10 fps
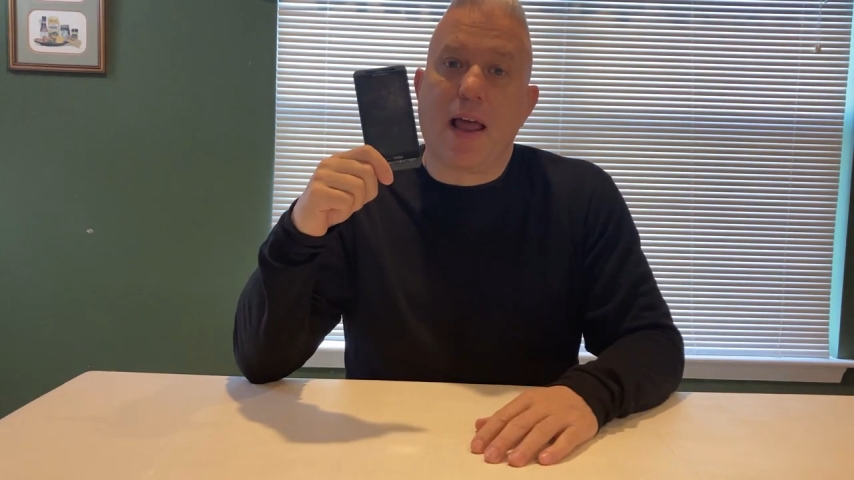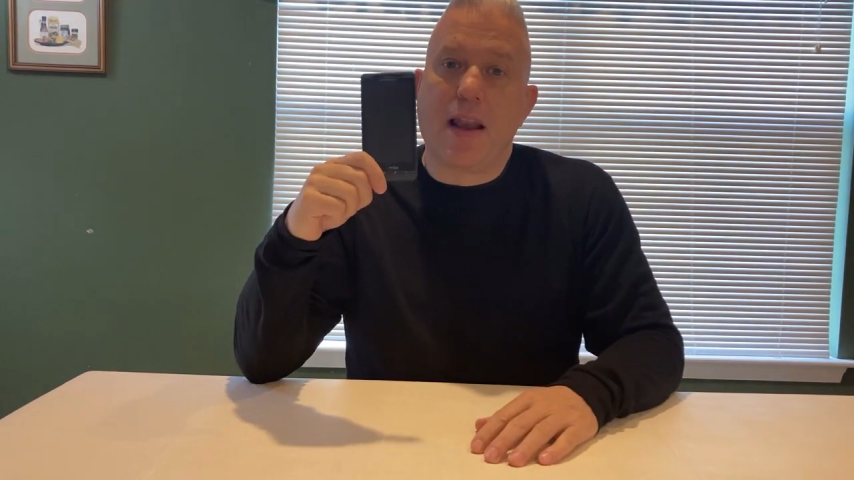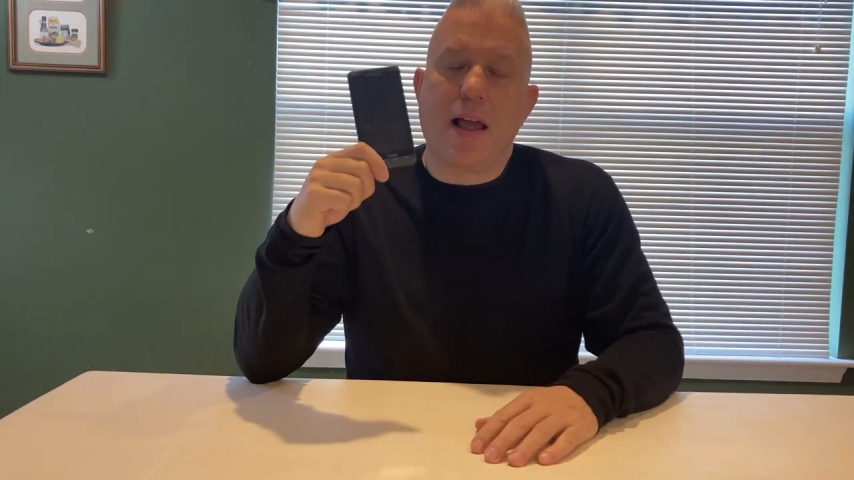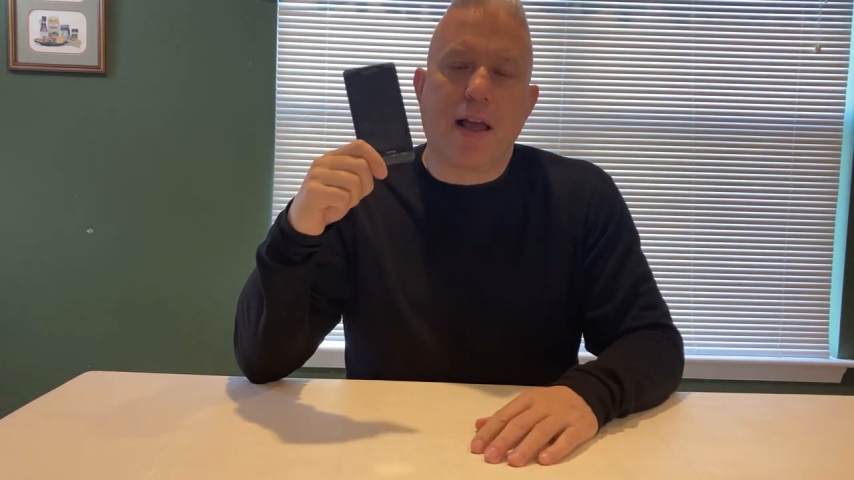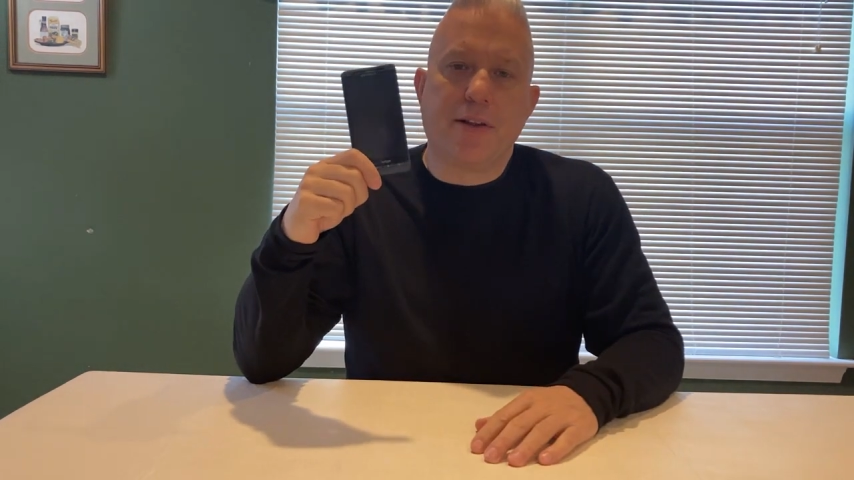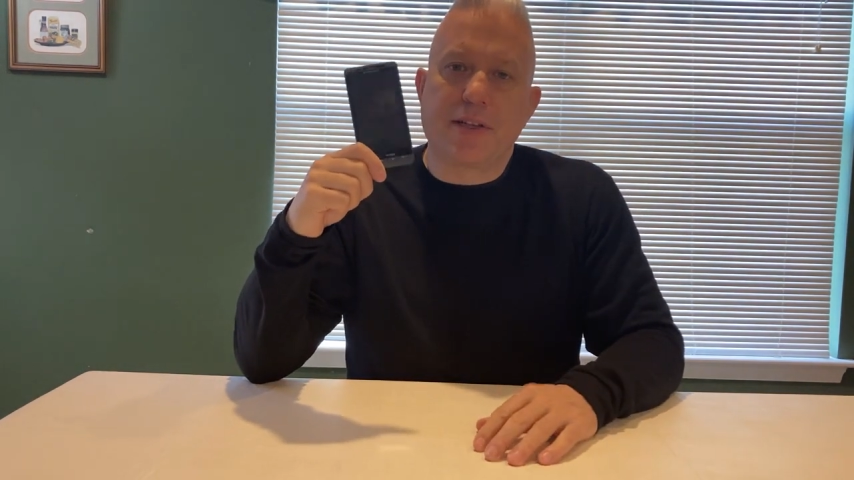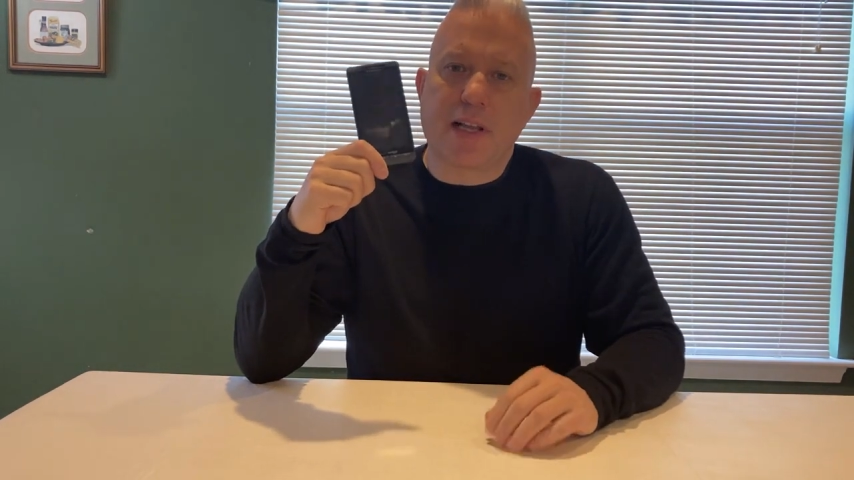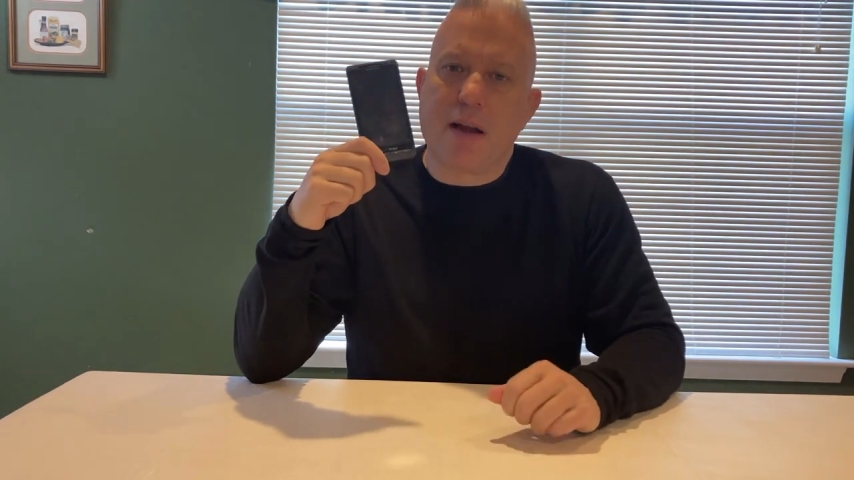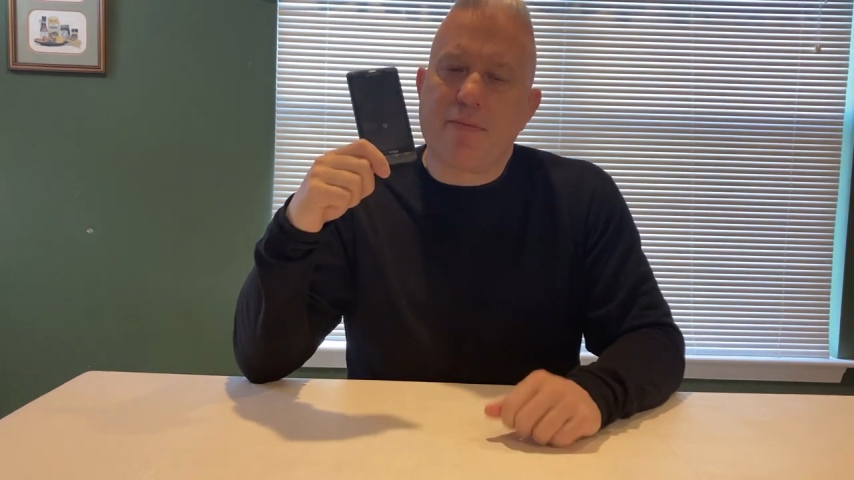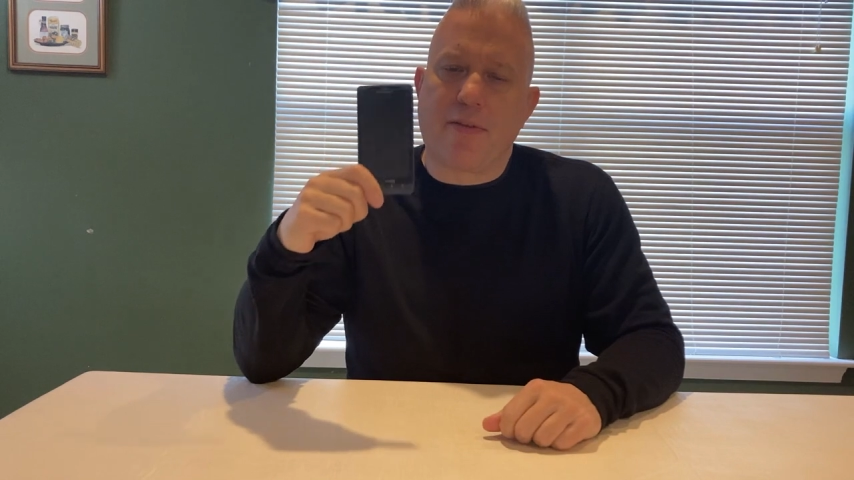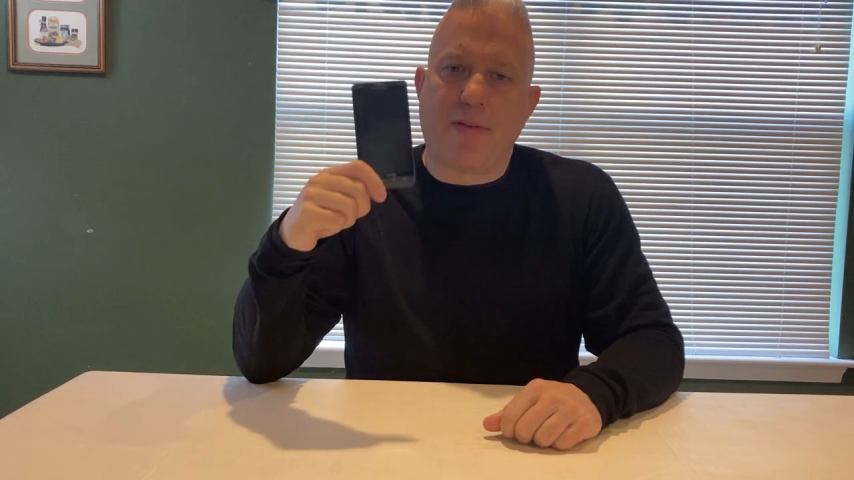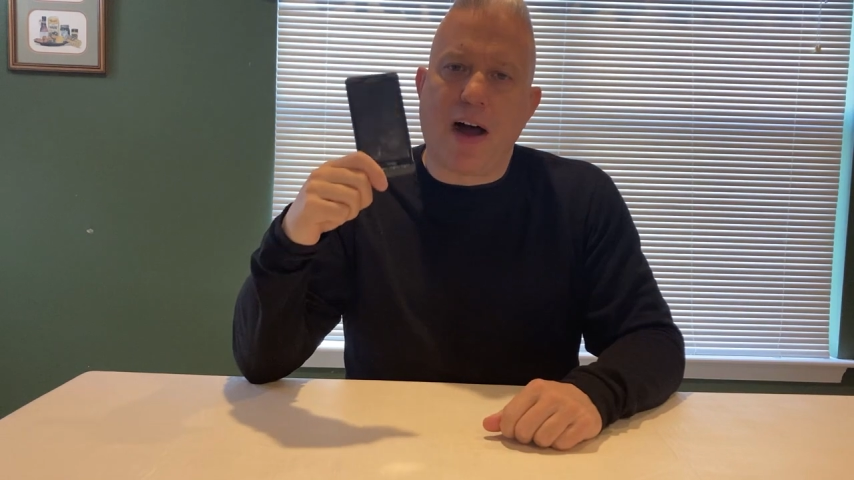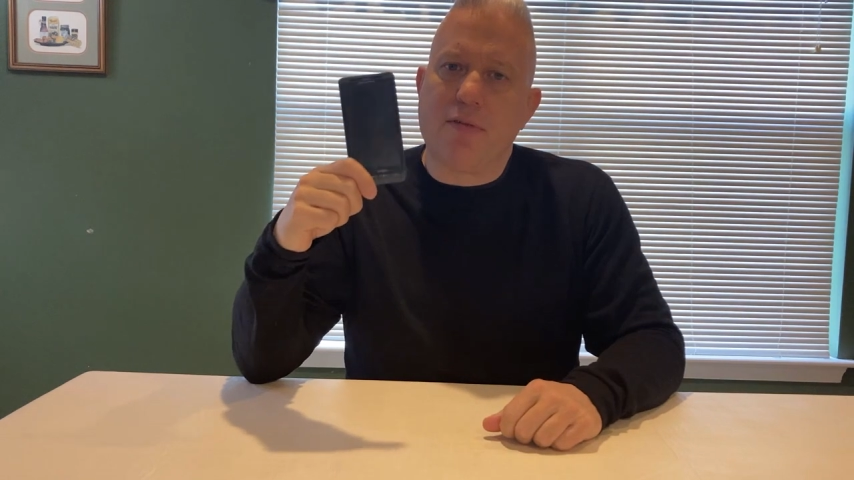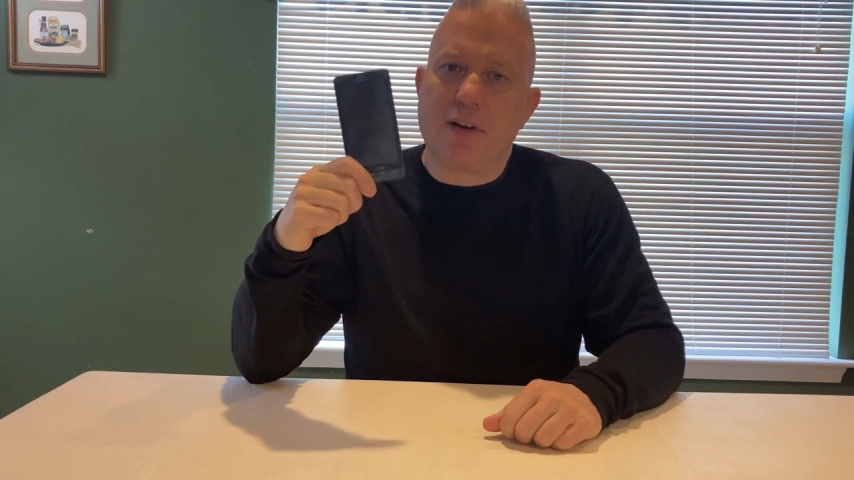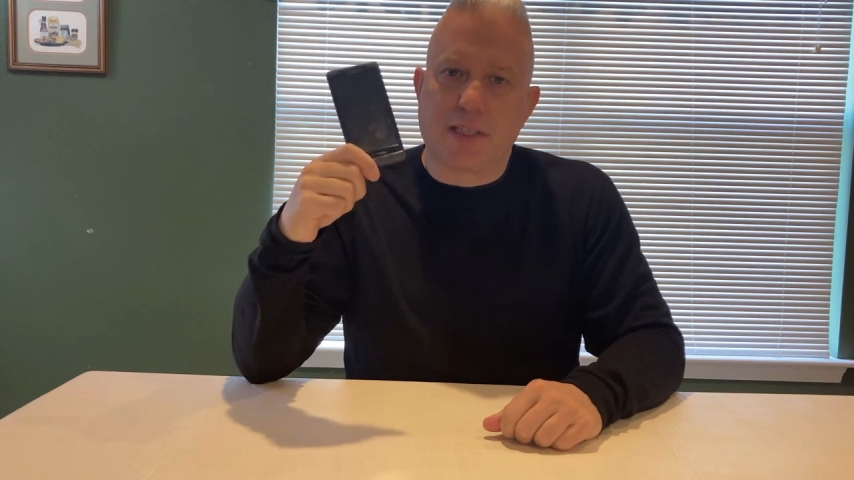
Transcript: and I usually get them for five